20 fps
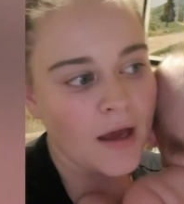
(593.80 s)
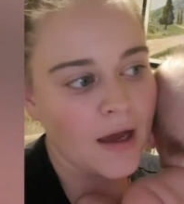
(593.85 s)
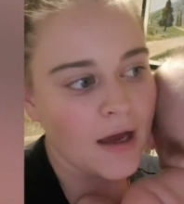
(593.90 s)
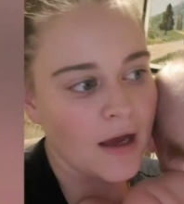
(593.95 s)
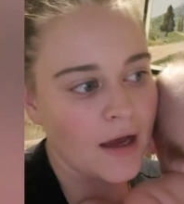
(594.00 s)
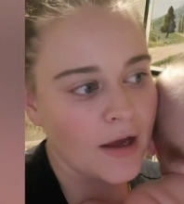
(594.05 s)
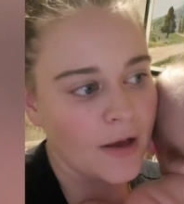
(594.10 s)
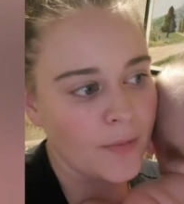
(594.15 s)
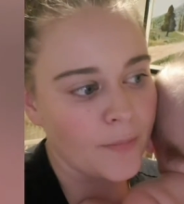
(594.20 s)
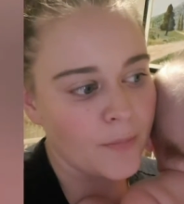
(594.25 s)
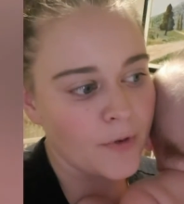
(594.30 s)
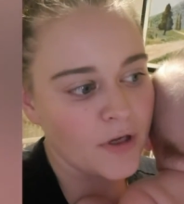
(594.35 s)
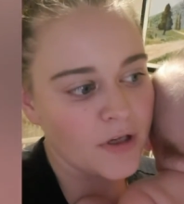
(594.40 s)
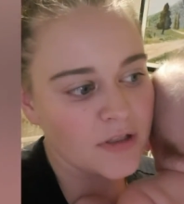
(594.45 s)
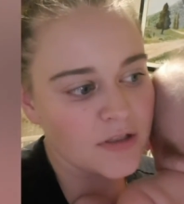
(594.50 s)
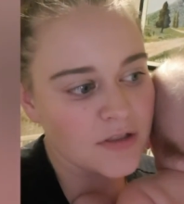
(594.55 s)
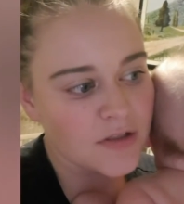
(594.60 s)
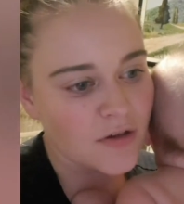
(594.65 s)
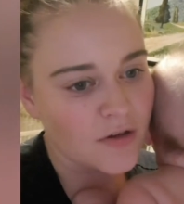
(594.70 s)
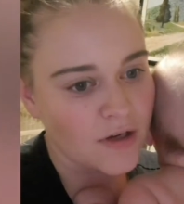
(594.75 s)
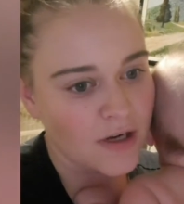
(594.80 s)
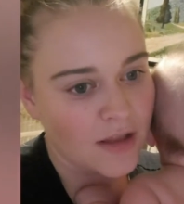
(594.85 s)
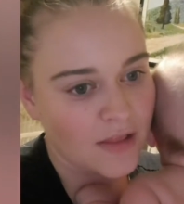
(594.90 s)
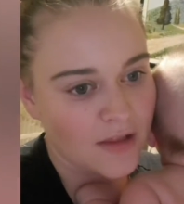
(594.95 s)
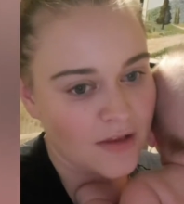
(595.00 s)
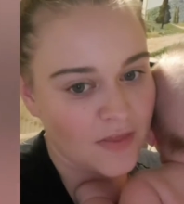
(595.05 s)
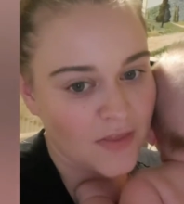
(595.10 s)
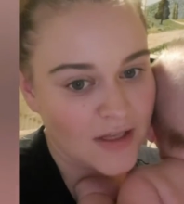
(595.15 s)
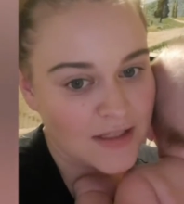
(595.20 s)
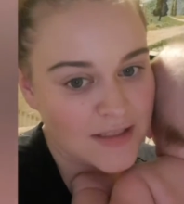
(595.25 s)
Um, so now
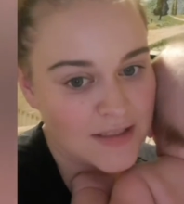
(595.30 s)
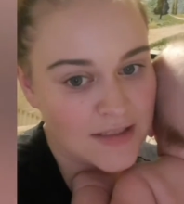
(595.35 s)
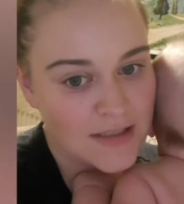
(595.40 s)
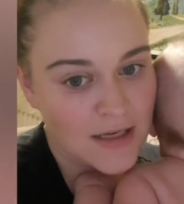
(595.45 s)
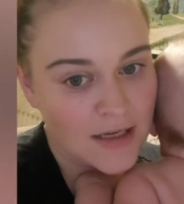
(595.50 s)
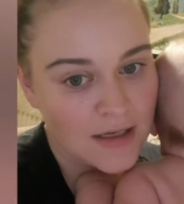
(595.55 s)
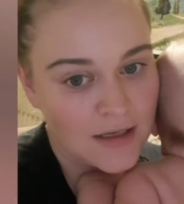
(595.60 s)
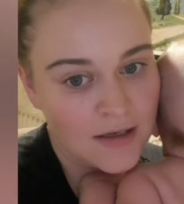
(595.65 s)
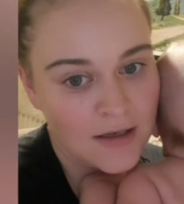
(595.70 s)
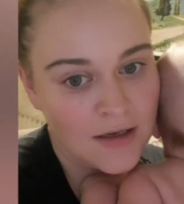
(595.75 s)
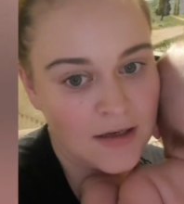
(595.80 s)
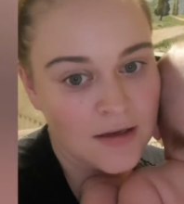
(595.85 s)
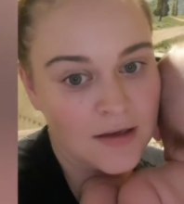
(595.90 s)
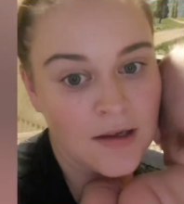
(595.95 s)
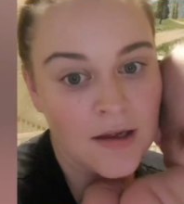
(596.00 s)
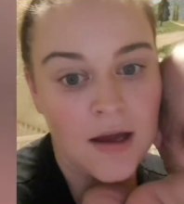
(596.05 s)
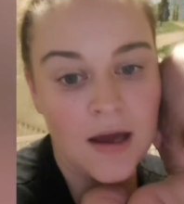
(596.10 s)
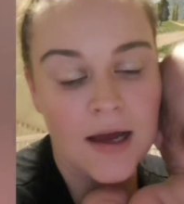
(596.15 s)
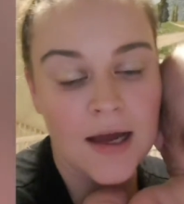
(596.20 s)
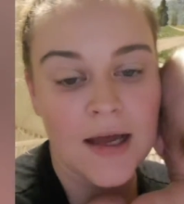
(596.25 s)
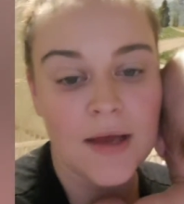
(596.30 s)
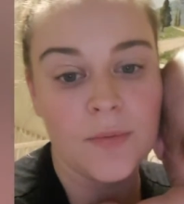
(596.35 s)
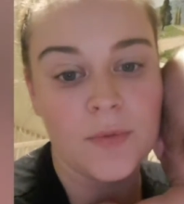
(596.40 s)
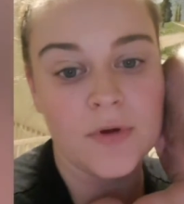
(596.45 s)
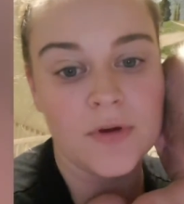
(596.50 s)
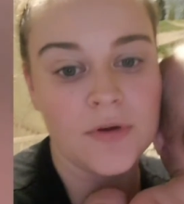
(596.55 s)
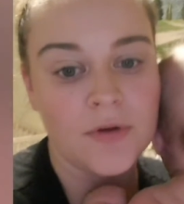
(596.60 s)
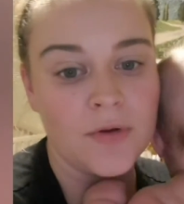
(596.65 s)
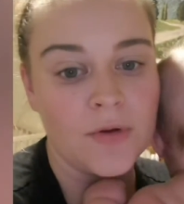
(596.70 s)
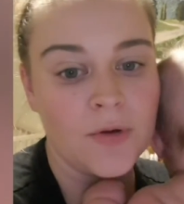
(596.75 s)
that that's done, I
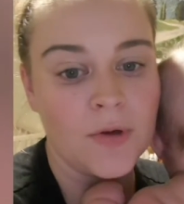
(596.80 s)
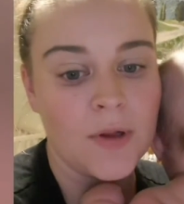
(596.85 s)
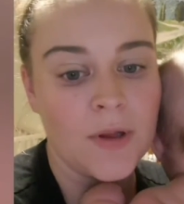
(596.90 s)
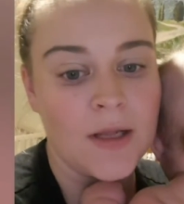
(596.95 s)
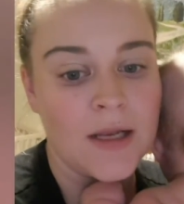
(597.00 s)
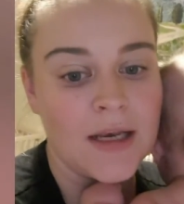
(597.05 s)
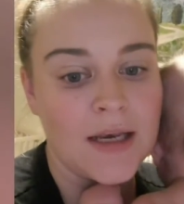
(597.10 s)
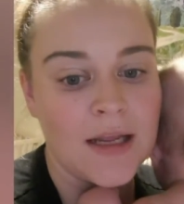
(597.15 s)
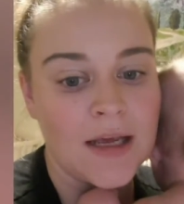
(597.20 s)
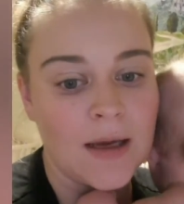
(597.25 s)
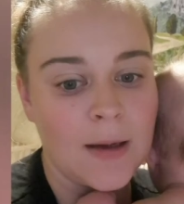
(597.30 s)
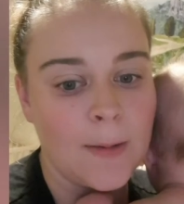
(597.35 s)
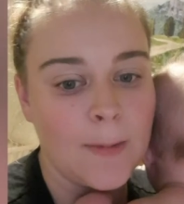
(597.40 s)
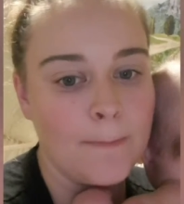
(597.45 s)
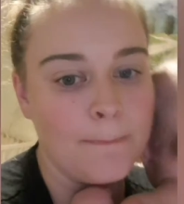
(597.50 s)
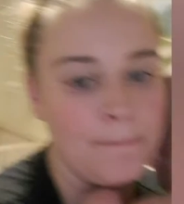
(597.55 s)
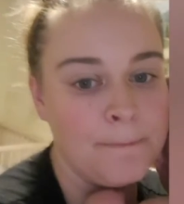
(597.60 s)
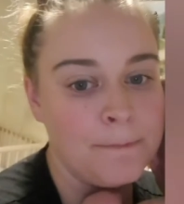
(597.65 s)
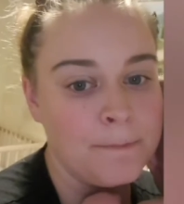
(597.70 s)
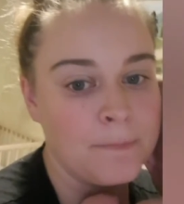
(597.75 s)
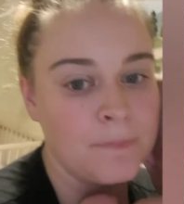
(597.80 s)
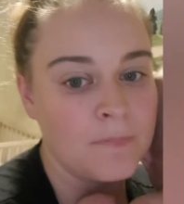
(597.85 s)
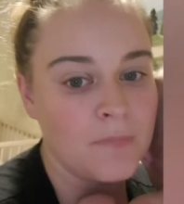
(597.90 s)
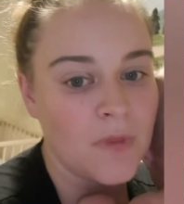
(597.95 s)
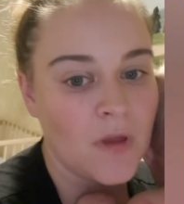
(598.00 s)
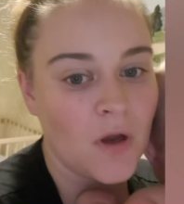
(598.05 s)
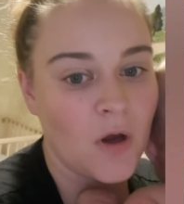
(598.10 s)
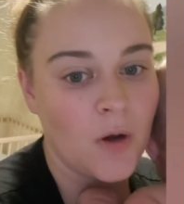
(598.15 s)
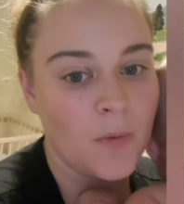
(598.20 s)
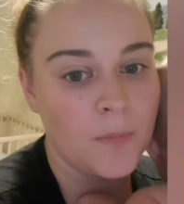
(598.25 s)
will now
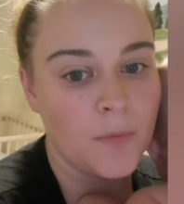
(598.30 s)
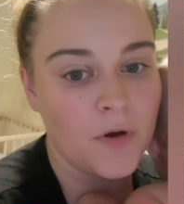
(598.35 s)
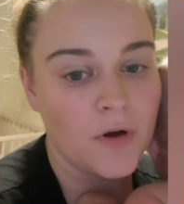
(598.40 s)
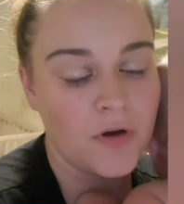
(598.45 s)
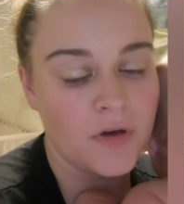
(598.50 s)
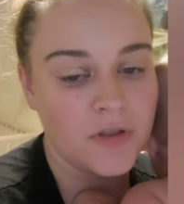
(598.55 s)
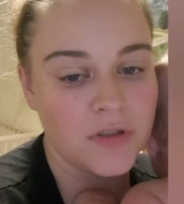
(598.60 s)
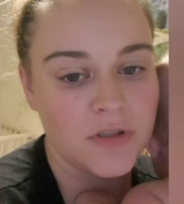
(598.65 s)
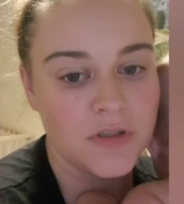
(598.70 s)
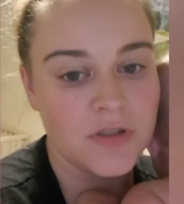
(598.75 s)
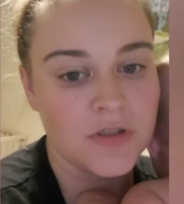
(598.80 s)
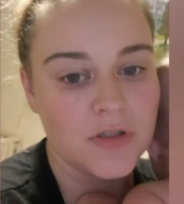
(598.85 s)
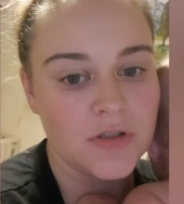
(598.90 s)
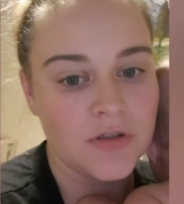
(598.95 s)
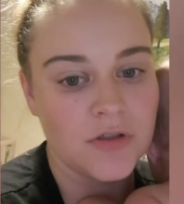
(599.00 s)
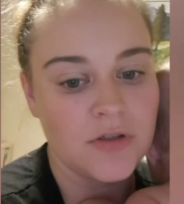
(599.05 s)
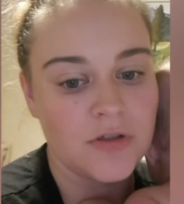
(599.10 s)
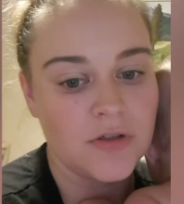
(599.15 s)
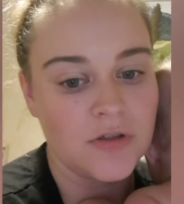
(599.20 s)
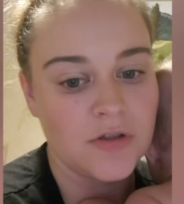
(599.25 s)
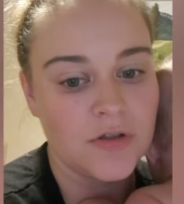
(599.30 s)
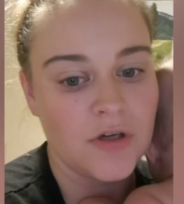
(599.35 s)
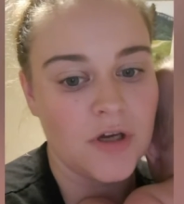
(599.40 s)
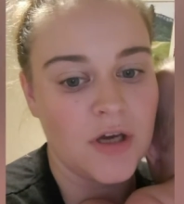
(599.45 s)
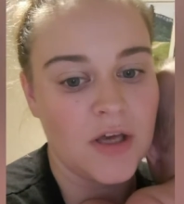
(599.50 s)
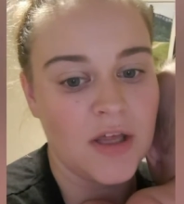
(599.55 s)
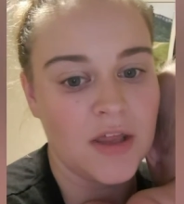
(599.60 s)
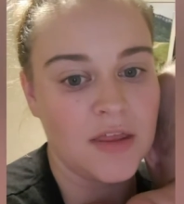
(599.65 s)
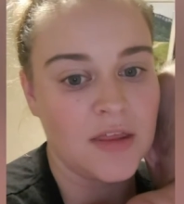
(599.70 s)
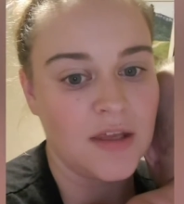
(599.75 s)
hop on to
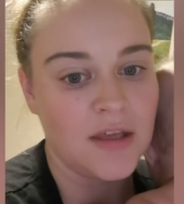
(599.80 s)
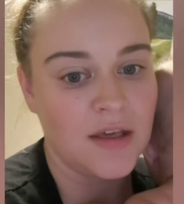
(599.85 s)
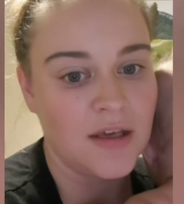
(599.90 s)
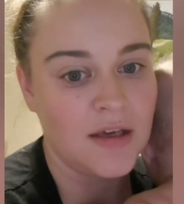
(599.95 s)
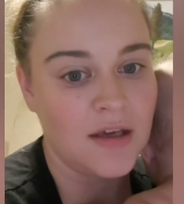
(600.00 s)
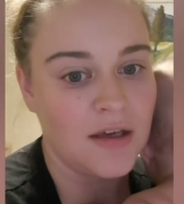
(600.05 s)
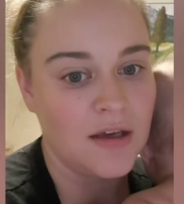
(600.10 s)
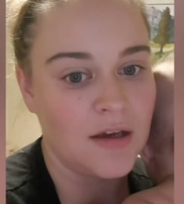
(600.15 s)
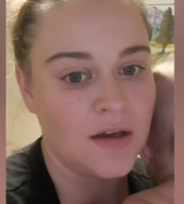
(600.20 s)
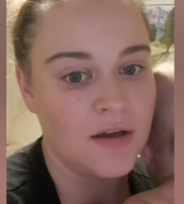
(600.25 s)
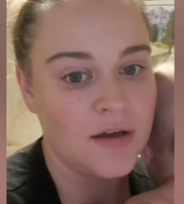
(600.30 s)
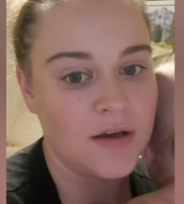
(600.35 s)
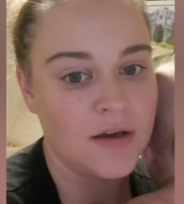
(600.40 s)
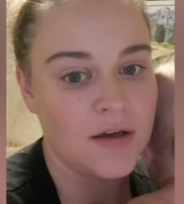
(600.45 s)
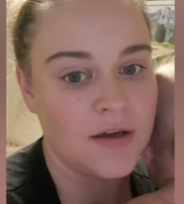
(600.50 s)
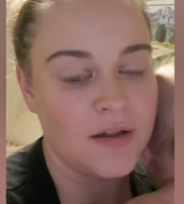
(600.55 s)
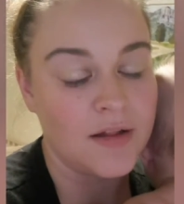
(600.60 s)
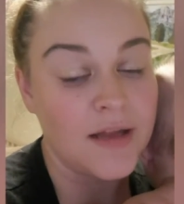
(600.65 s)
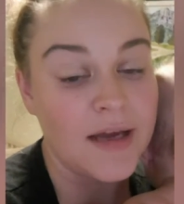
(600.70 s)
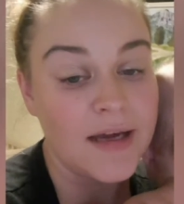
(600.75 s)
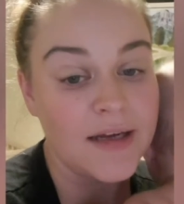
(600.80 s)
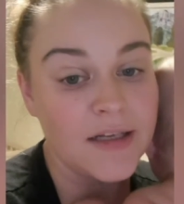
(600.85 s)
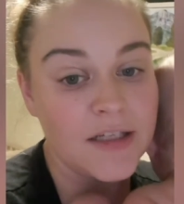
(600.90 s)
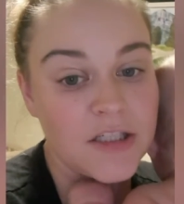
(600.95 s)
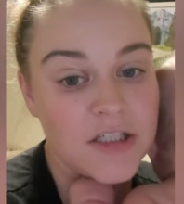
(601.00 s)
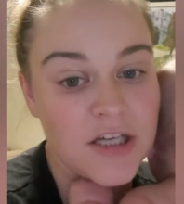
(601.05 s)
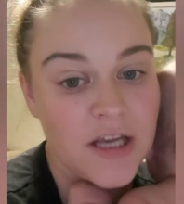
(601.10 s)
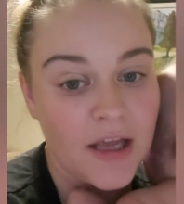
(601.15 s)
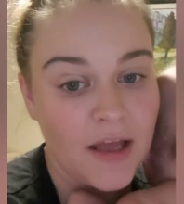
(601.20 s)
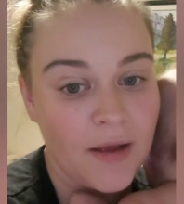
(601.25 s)
the glider
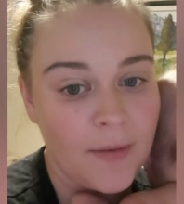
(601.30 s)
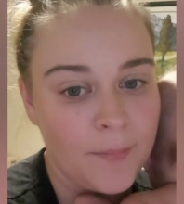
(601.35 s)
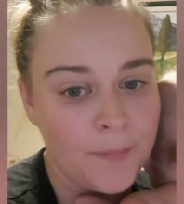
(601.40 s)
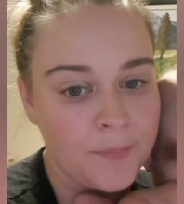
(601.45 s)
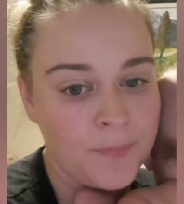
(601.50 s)
chair